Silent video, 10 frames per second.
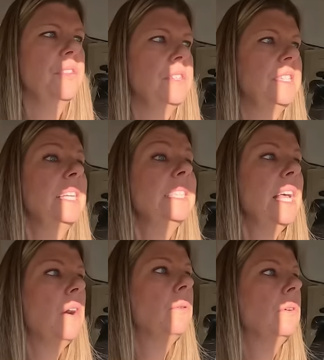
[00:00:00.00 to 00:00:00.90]
6
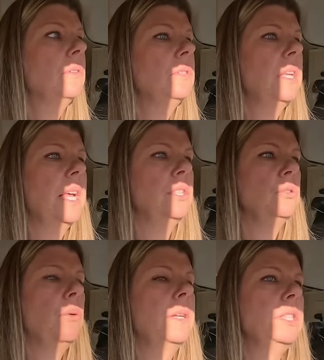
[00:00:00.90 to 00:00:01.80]
hours and
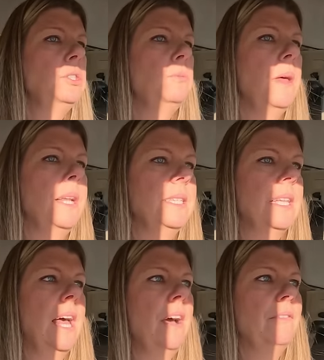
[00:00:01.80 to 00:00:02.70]
22 minutes
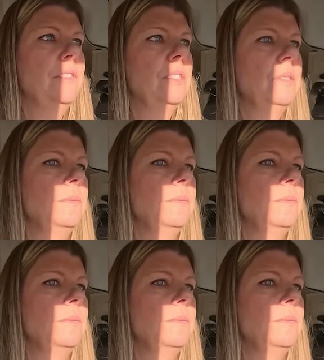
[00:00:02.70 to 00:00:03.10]
left.